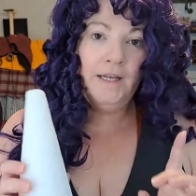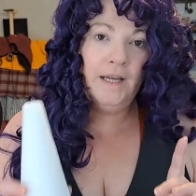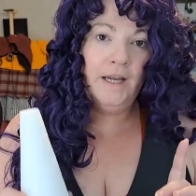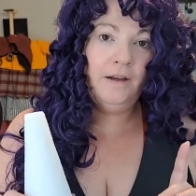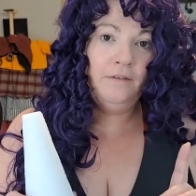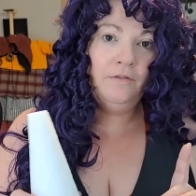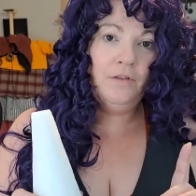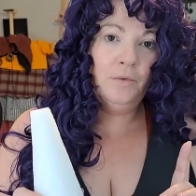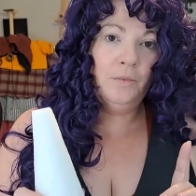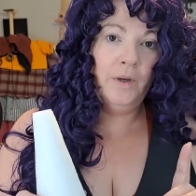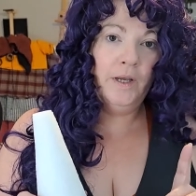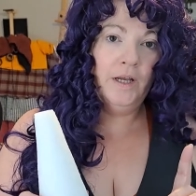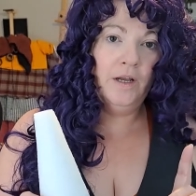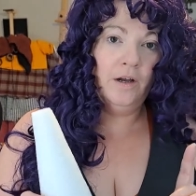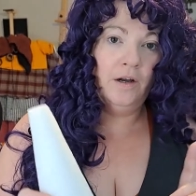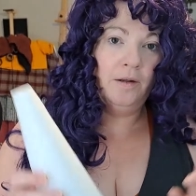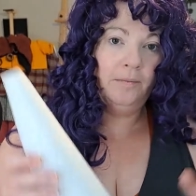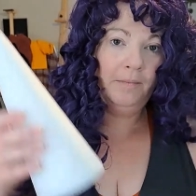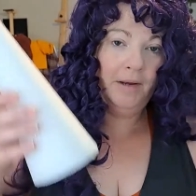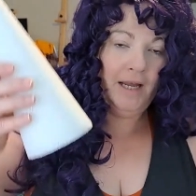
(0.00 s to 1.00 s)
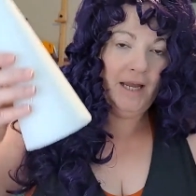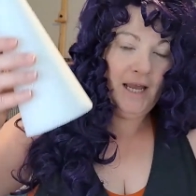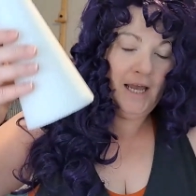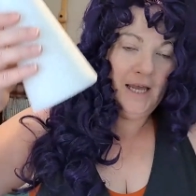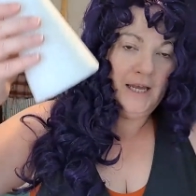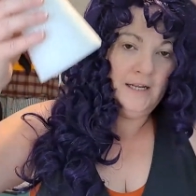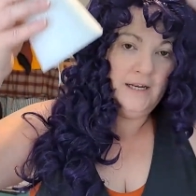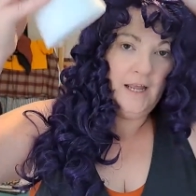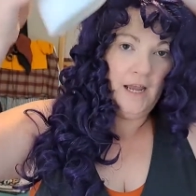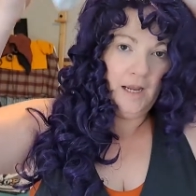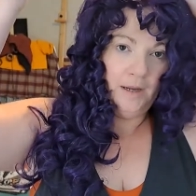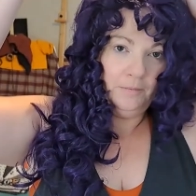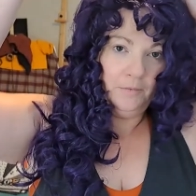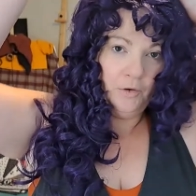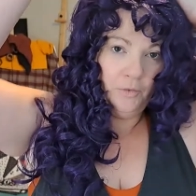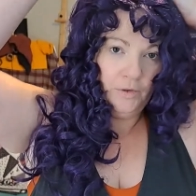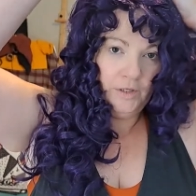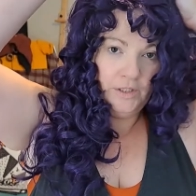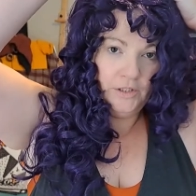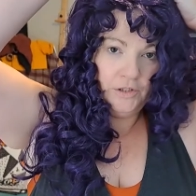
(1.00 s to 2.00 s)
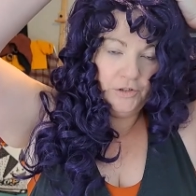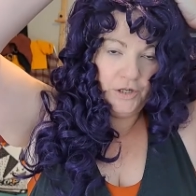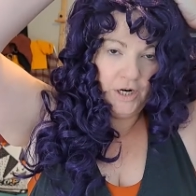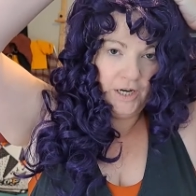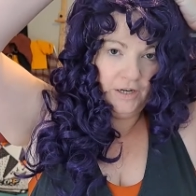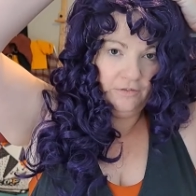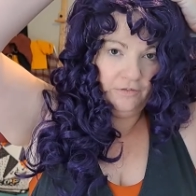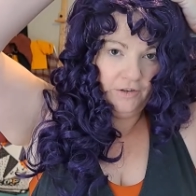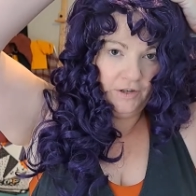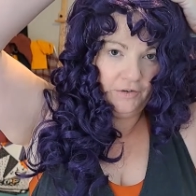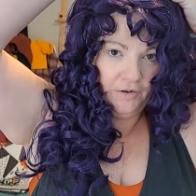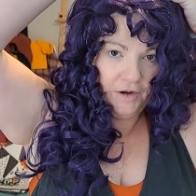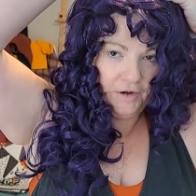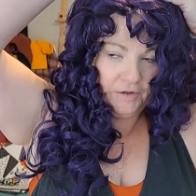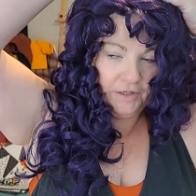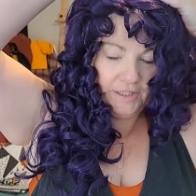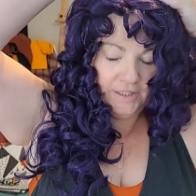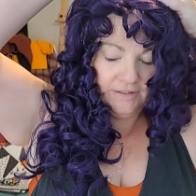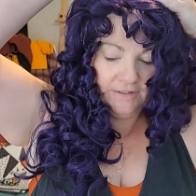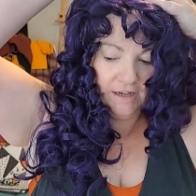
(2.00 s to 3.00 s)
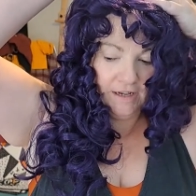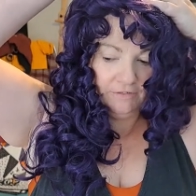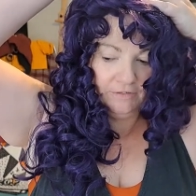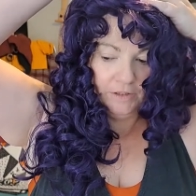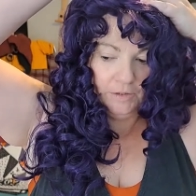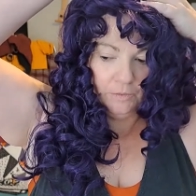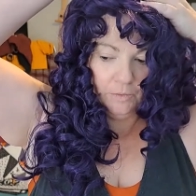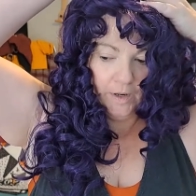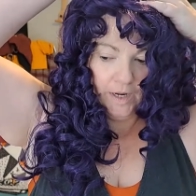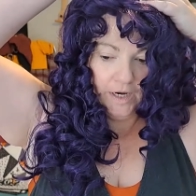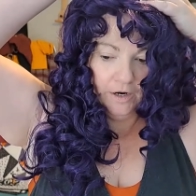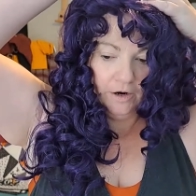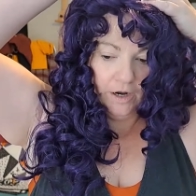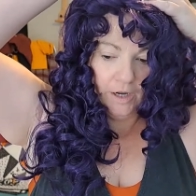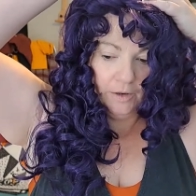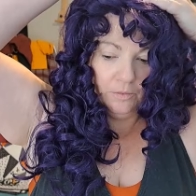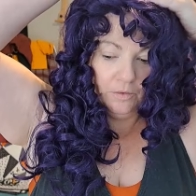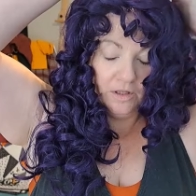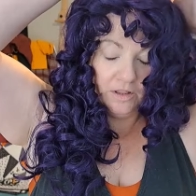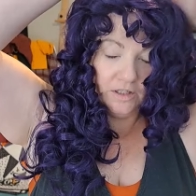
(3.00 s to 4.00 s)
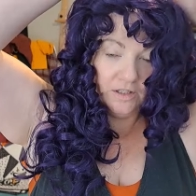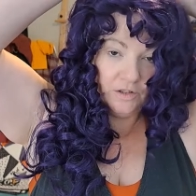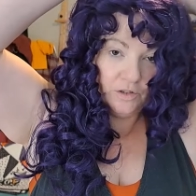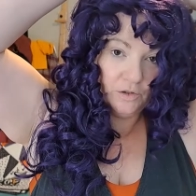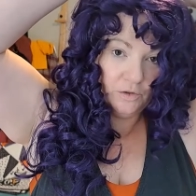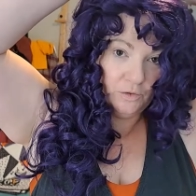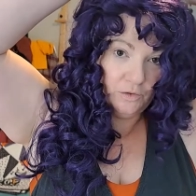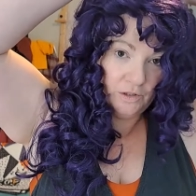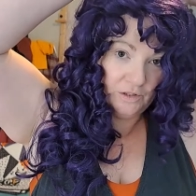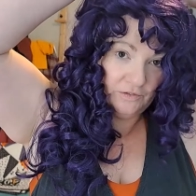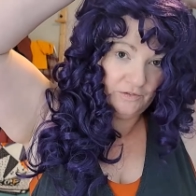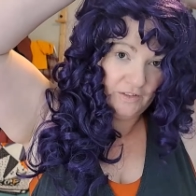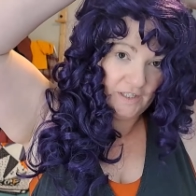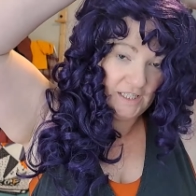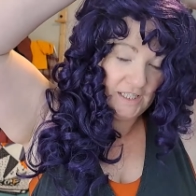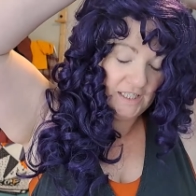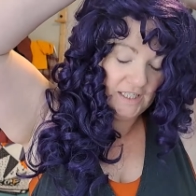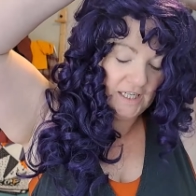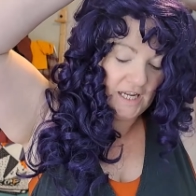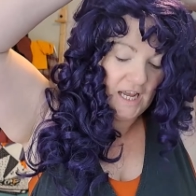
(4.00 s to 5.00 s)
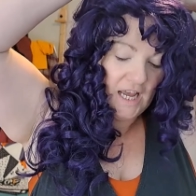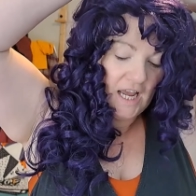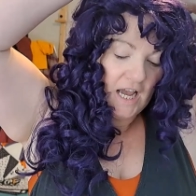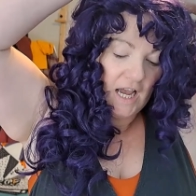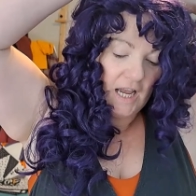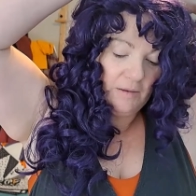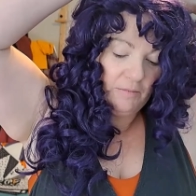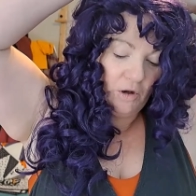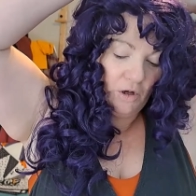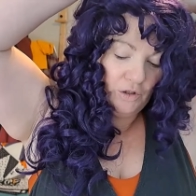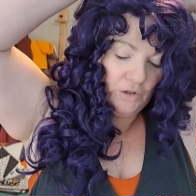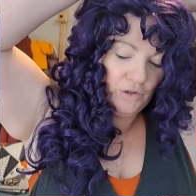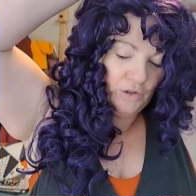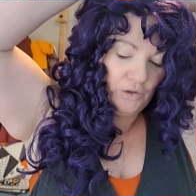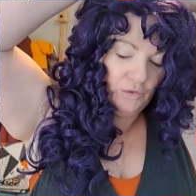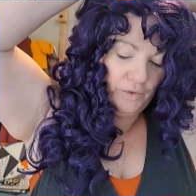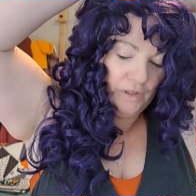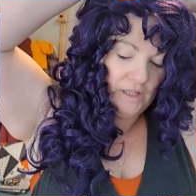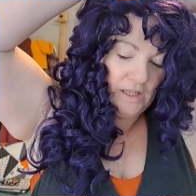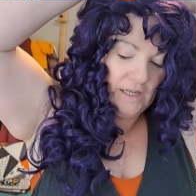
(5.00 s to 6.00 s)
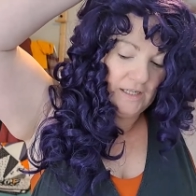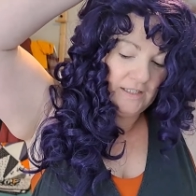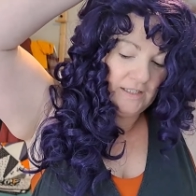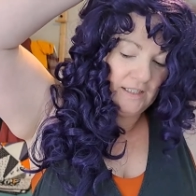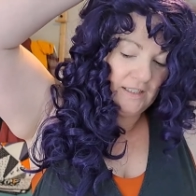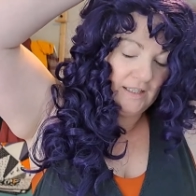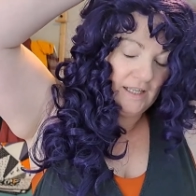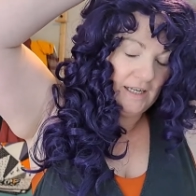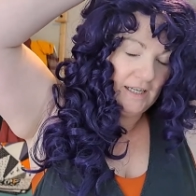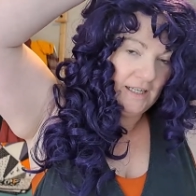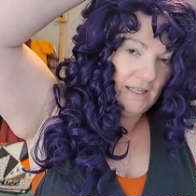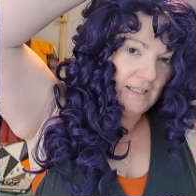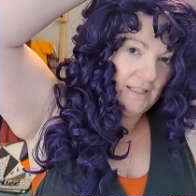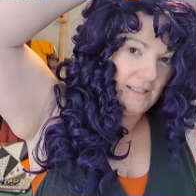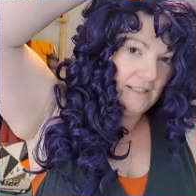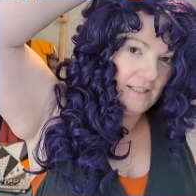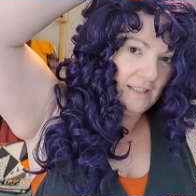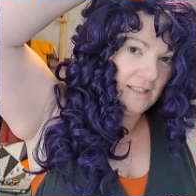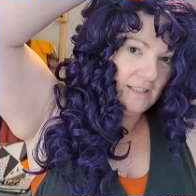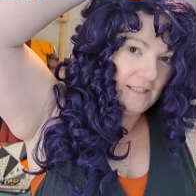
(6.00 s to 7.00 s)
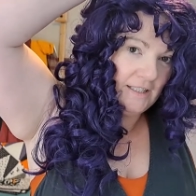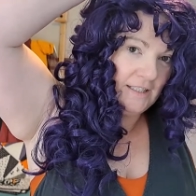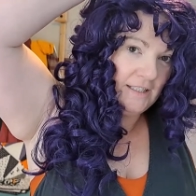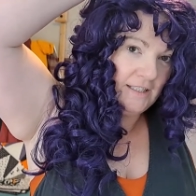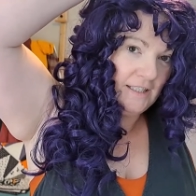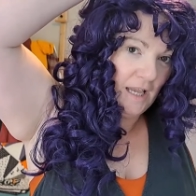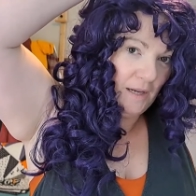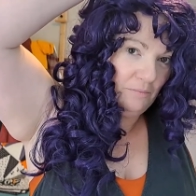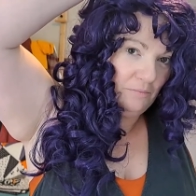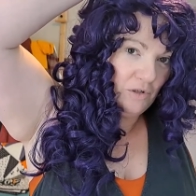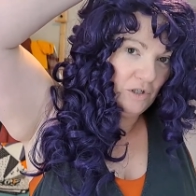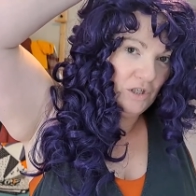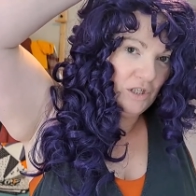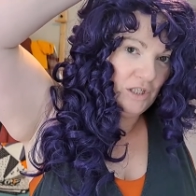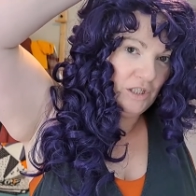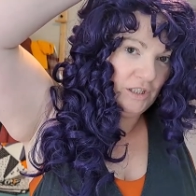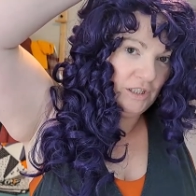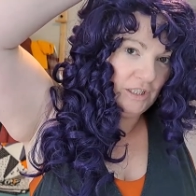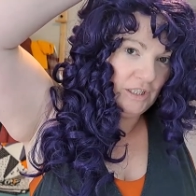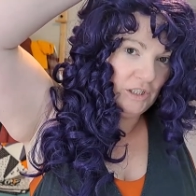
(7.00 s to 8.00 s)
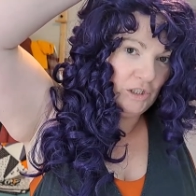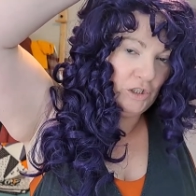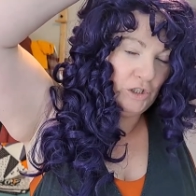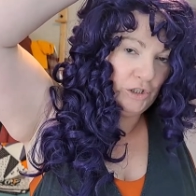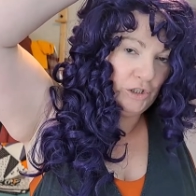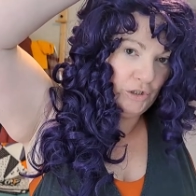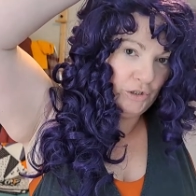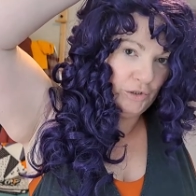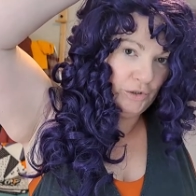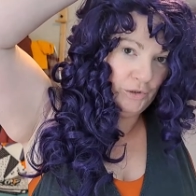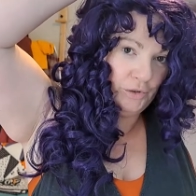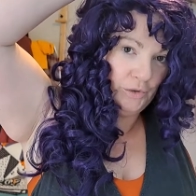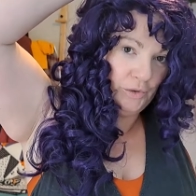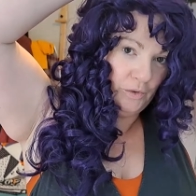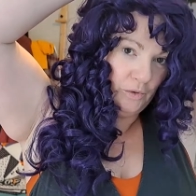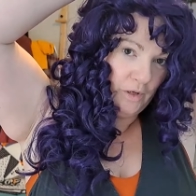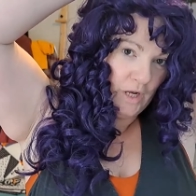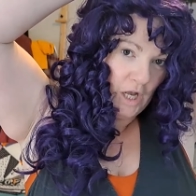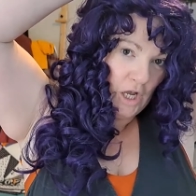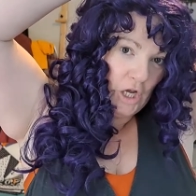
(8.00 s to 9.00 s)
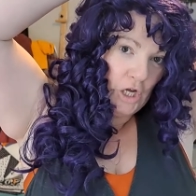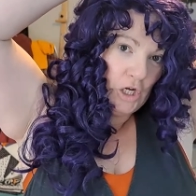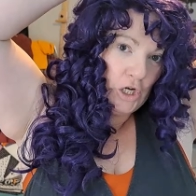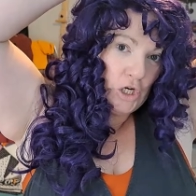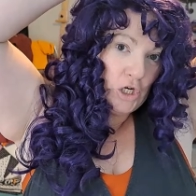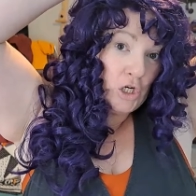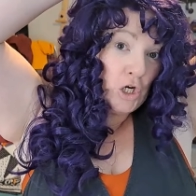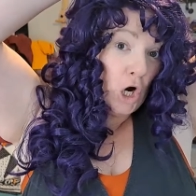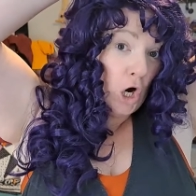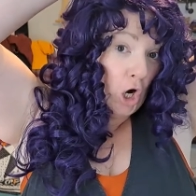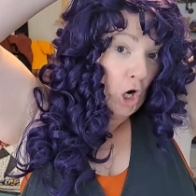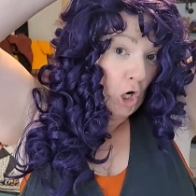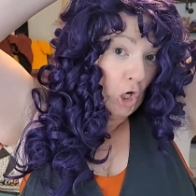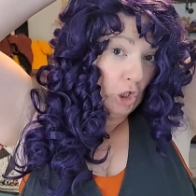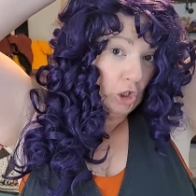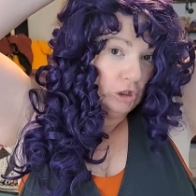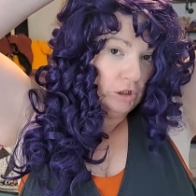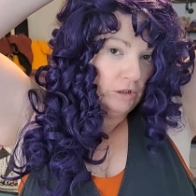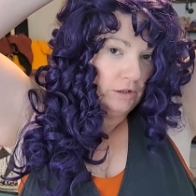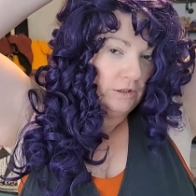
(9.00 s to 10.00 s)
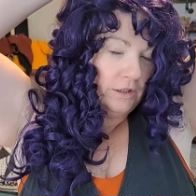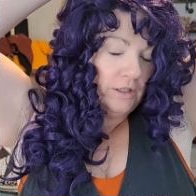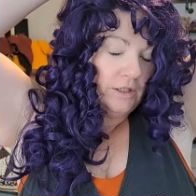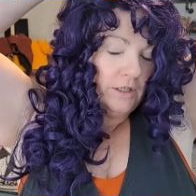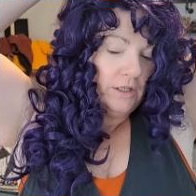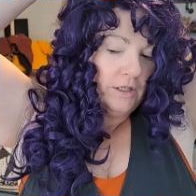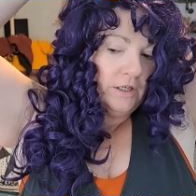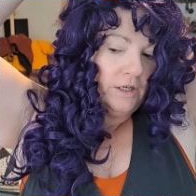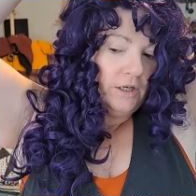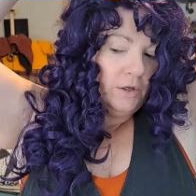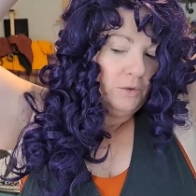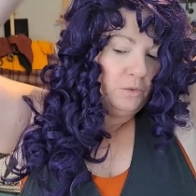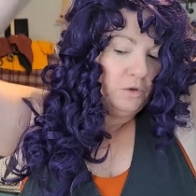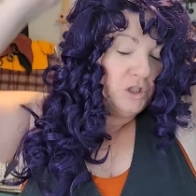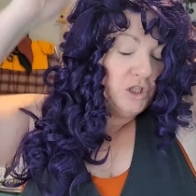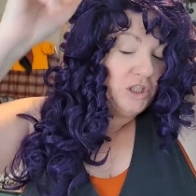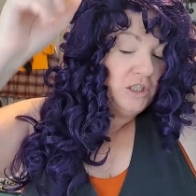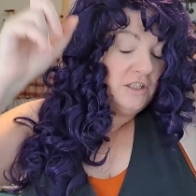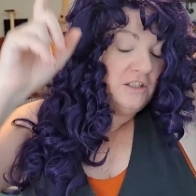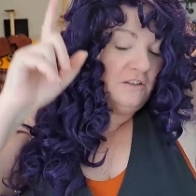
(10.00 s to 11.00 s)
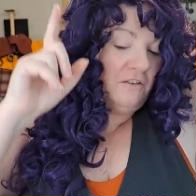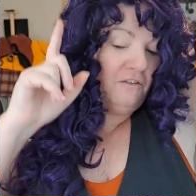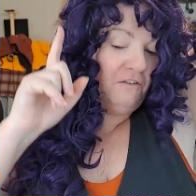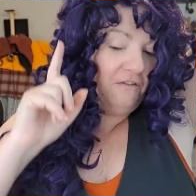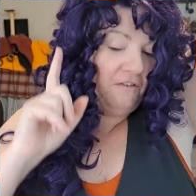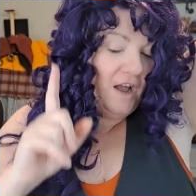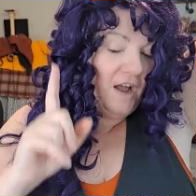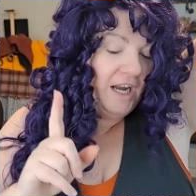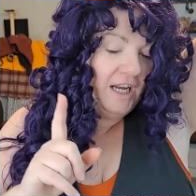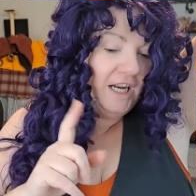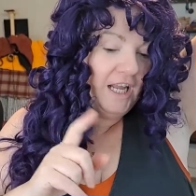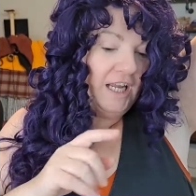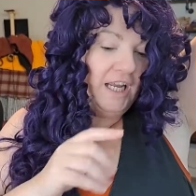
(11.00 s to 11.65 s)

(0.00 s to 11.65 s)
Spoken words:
I have the wig on my head, I'm going to try and figure out exactly where I want this cone to fit. I'm also realizing that it is exceptionally too tall, which is fine.